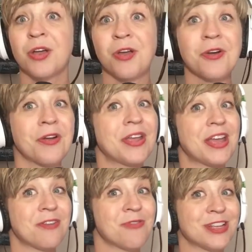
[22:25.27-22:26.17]

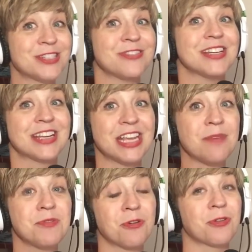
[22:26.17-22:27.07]
GOGOKID wants you to
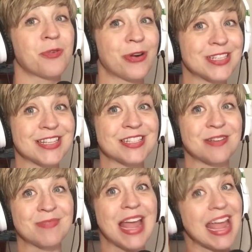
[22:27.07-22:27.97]
keep your reward system